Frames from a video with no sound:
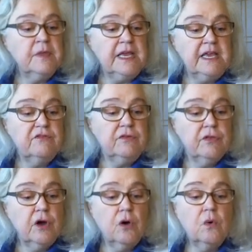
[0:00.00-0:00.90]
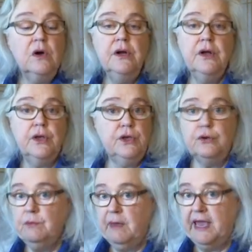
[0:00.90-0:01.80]
Even though
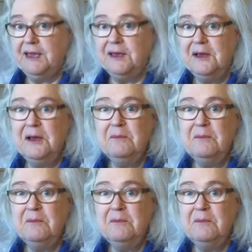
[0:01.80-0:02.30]
you may